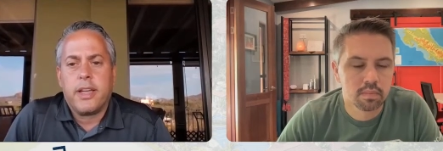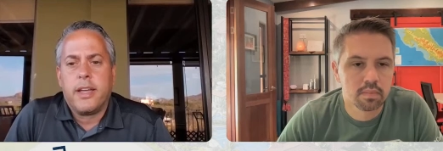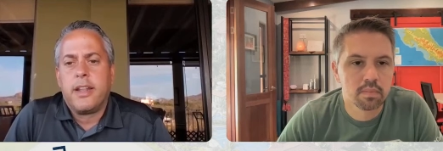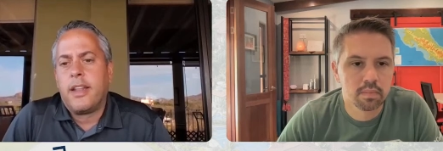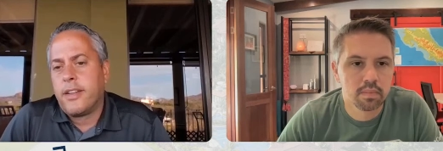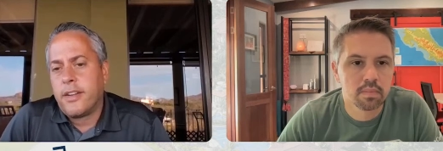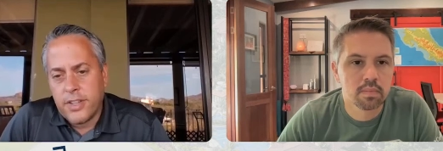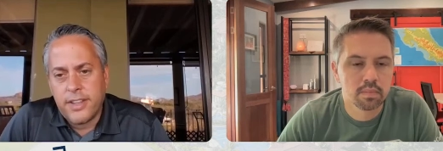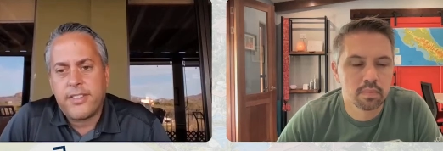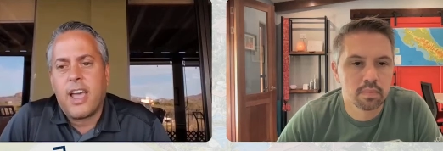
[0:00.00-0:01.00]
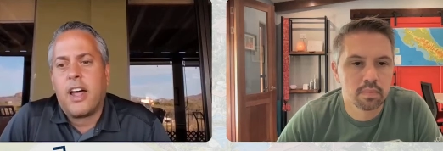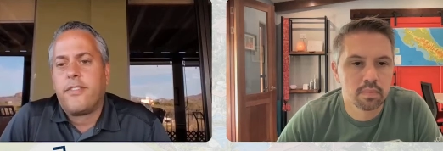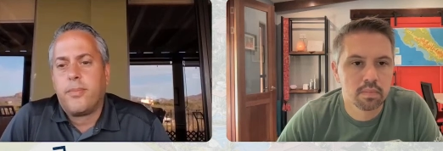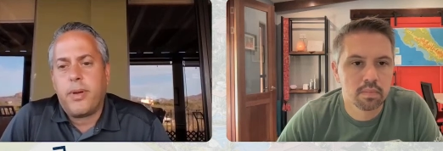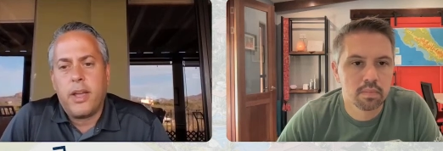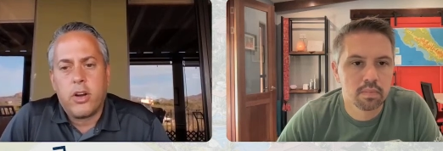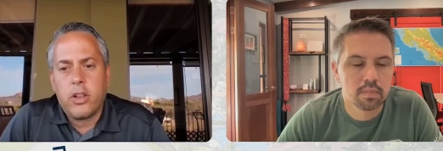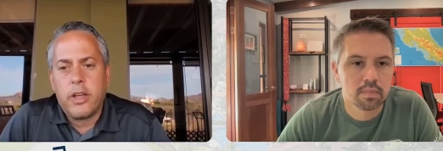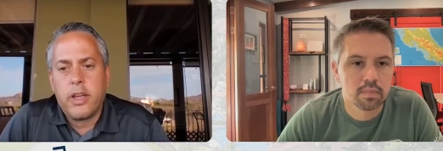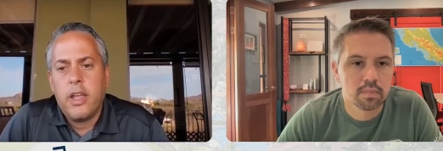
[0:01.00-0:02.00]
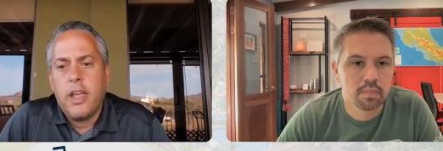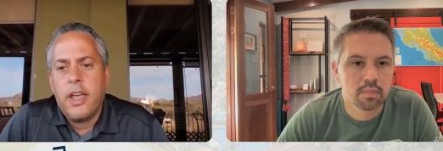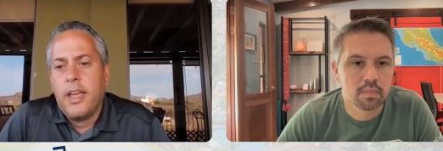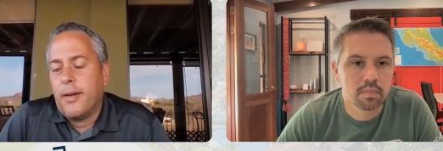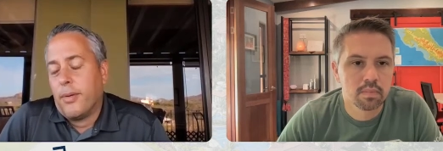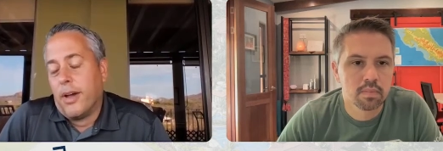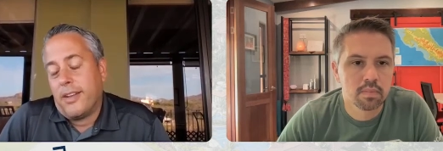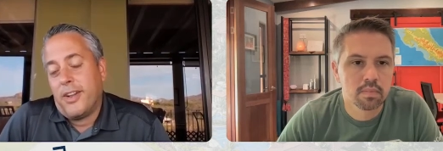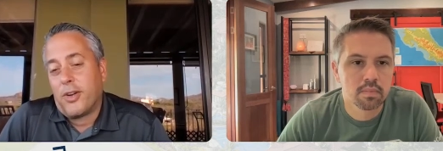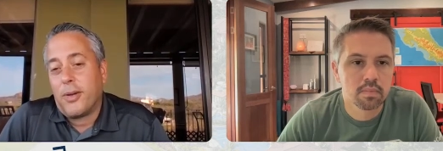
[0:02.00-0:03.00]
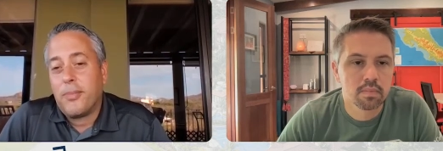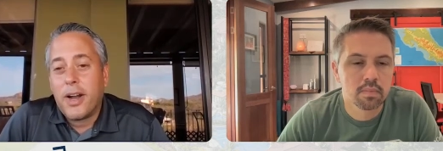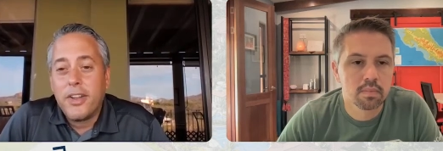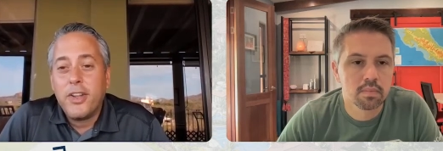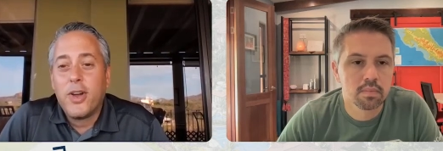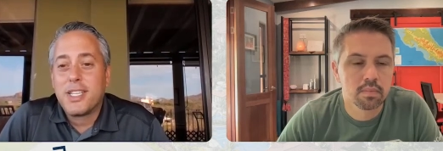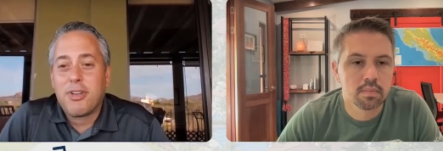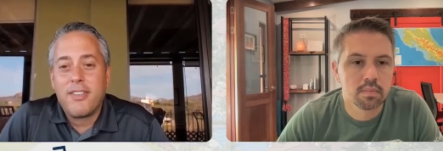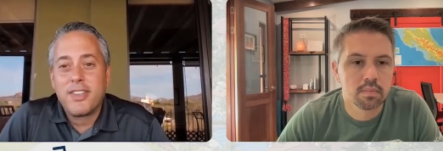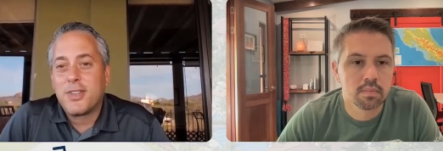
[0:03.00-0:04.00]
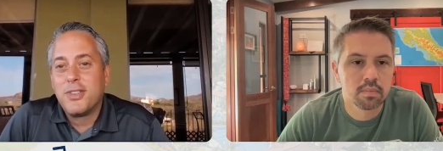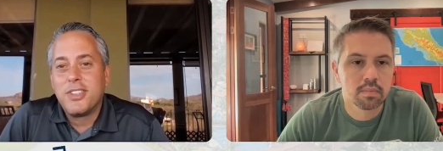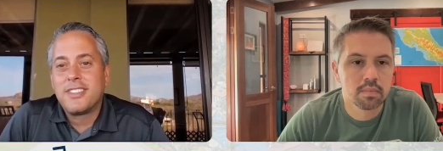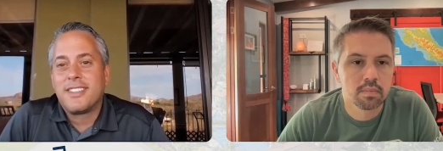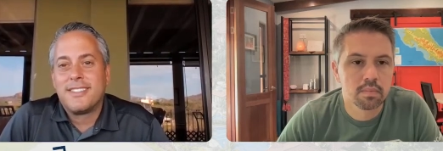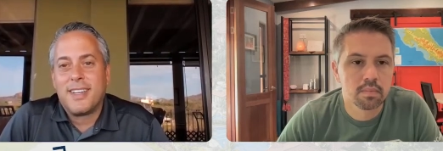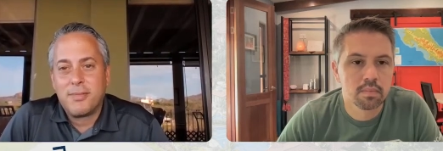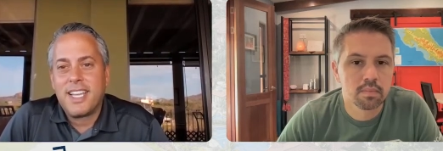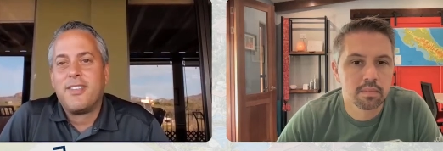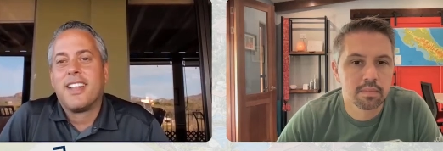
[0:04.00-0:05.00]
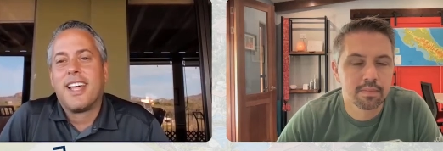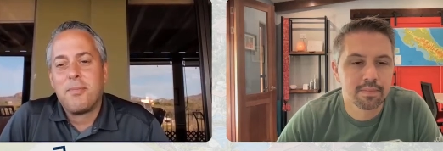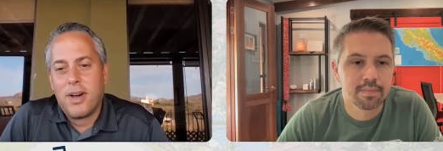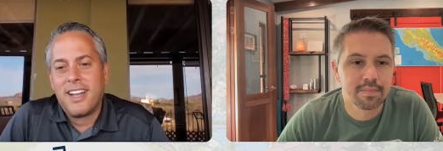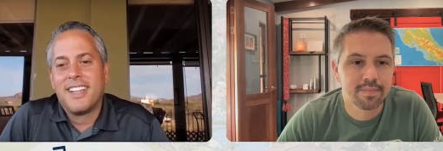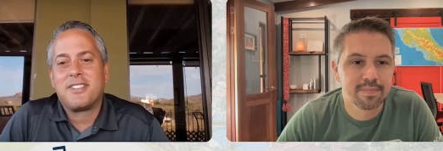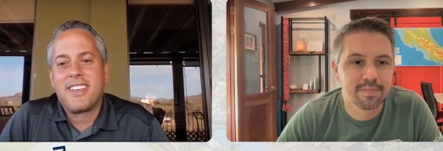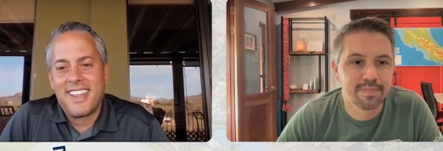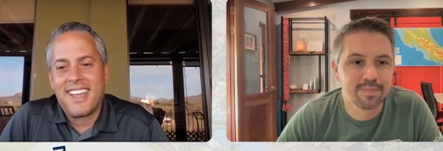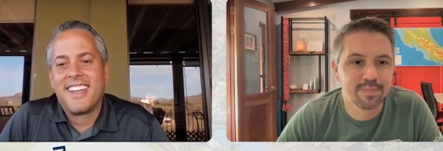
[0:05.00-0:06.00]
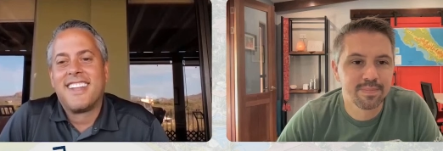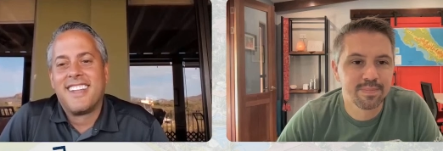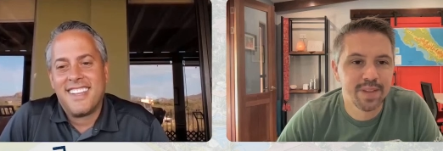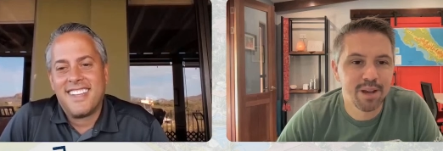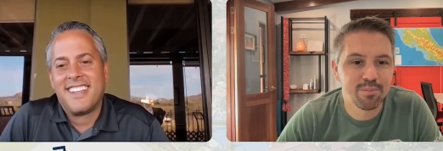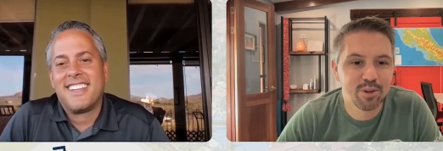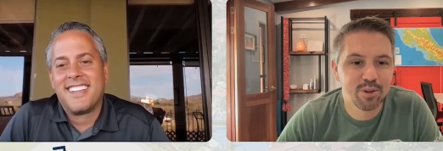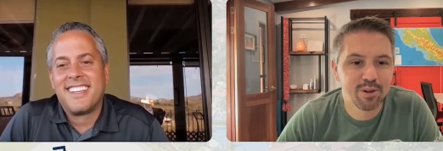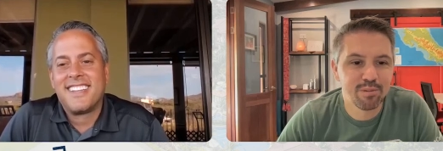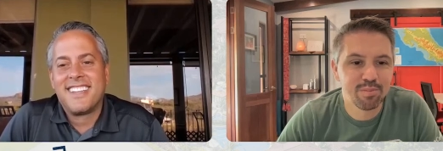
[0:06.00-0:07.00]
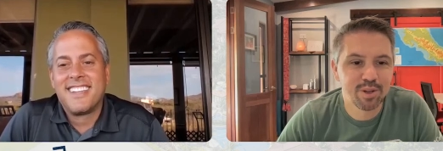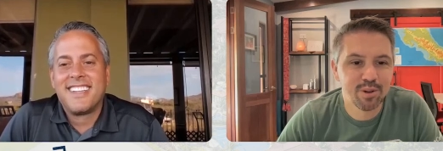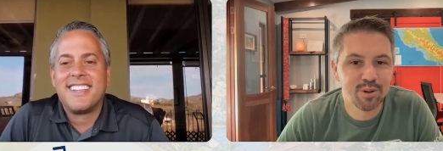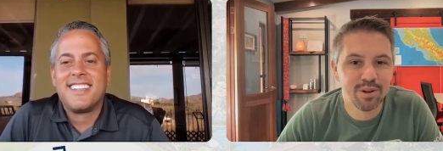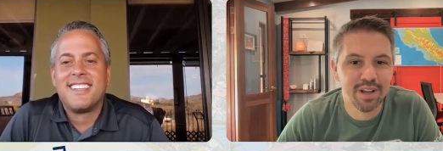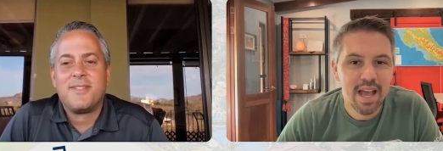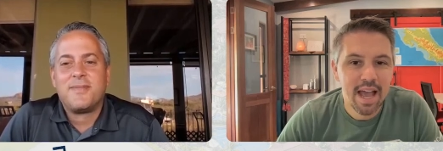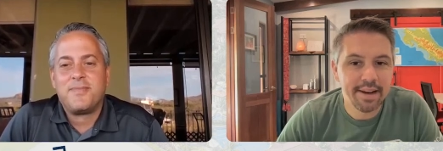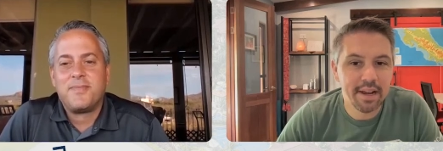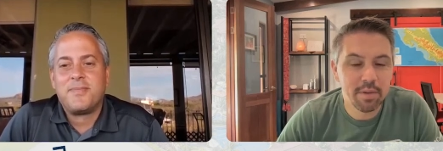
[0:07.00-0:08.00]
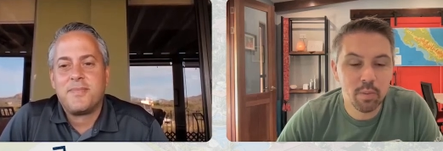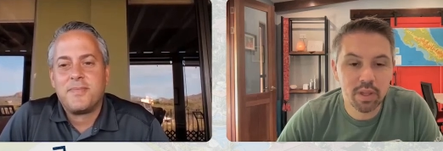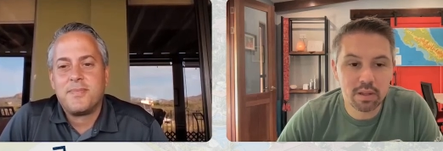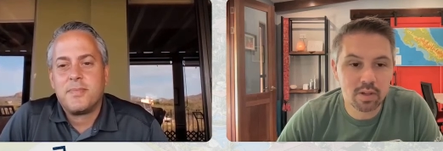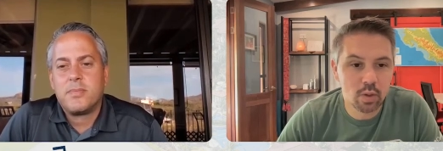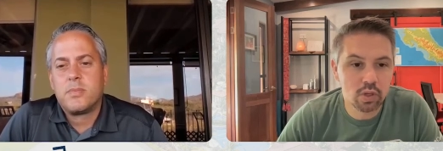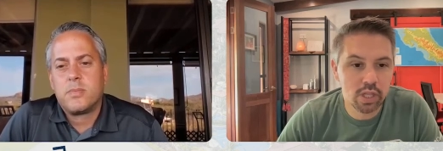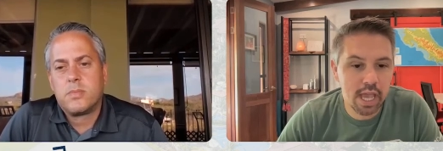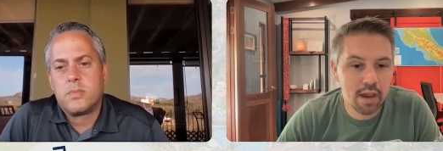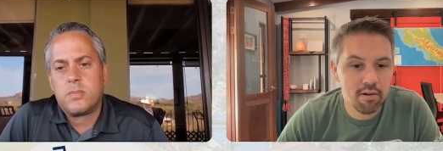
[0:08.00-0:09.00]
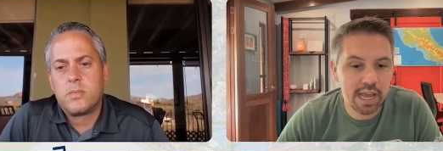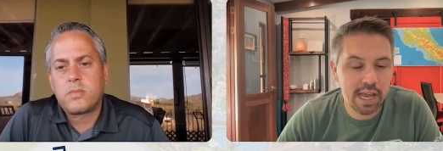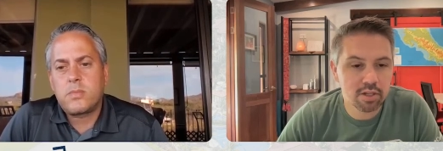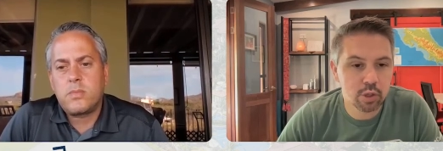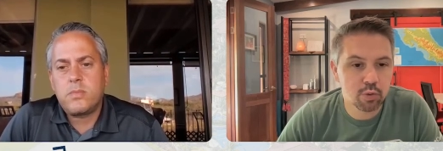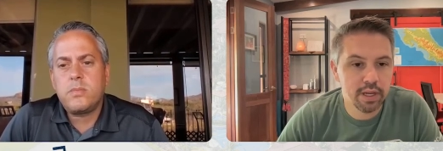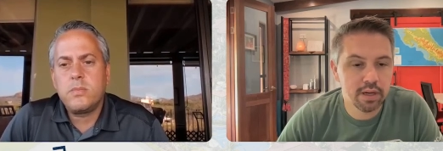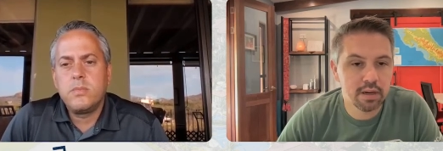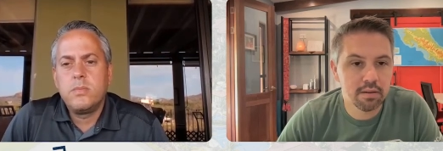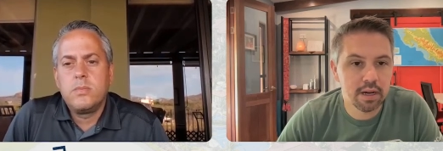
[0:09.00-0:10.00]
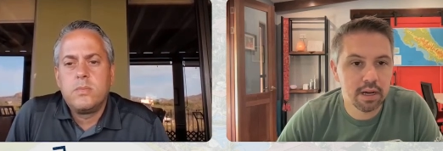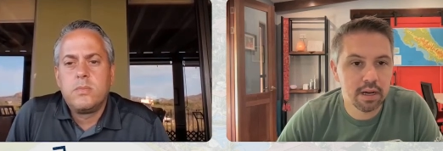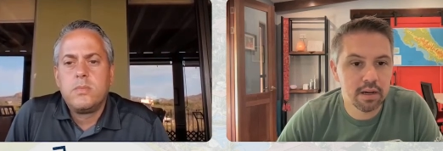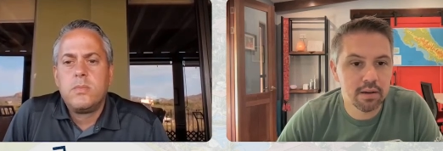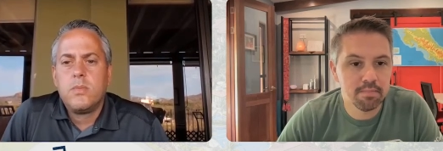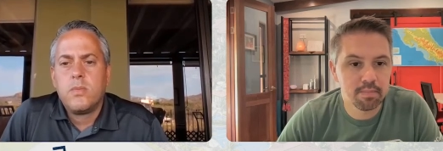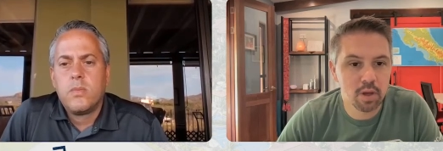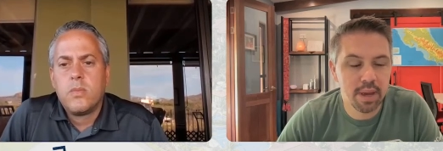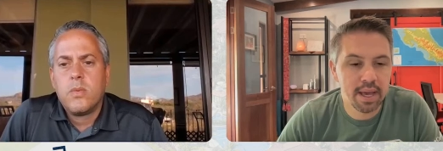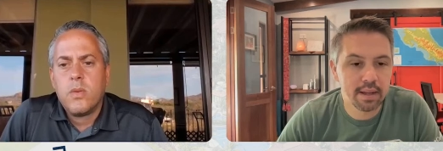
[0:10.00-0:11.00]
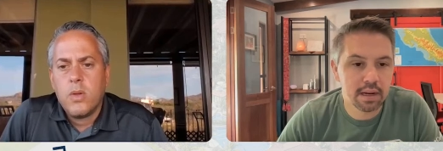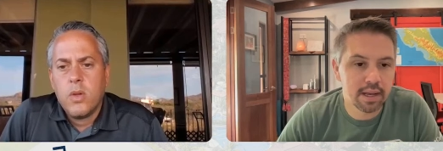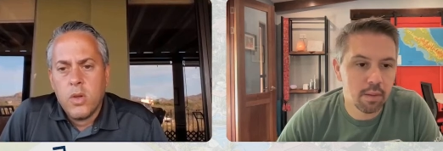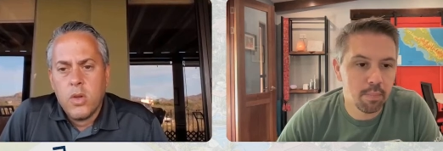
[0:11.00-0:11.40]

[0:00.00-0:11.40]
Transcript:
Speaker 1: kid, and then there's a discount if you pay early. But you know, compared to U.S. private schools, I'm saving a lot of money. Let's say
Speaker 2: that. I'm sure. I'm sure. And I mean, with other schools in the area, how does CRIA um, compare to like La